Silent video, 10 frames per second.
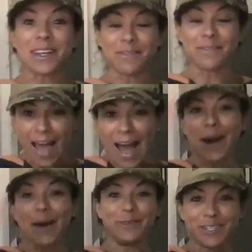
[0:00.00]

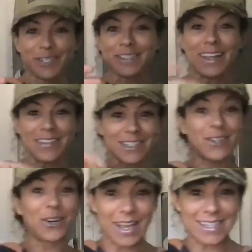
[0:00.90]
vouch that this
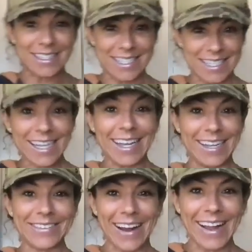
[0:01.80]
girl likes to
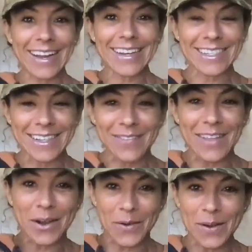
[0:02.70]
eat, right? I'm
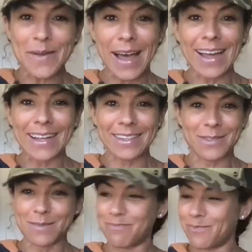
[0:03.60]
like going back, and
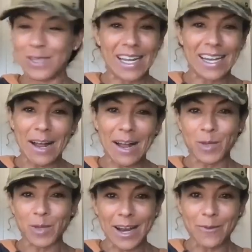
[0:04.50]
plate after
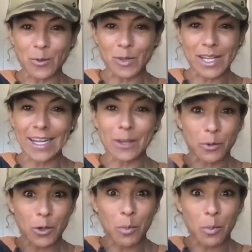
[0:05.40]
plate after plate. There
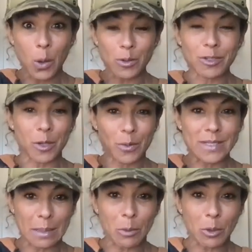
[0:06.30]
were no bowls, so it was
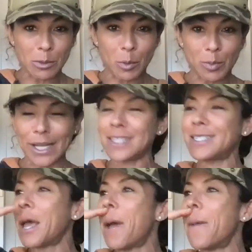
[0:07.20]
like multiple
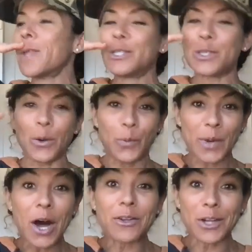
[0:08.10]
plates. So
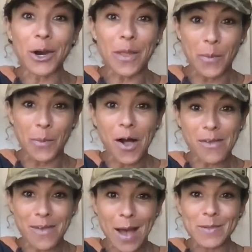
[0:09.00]
we all know that we all
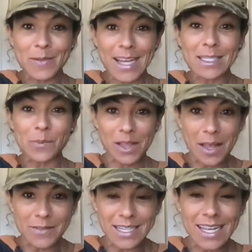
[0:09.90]
have appetites and we
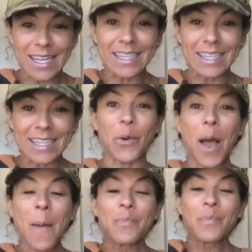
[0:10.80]
love to eat. So
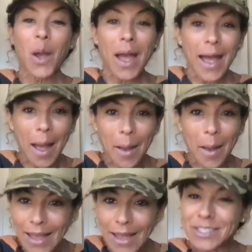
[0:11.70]

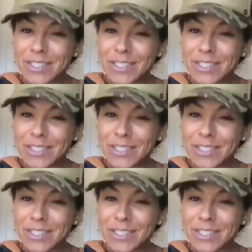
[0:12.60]
I'm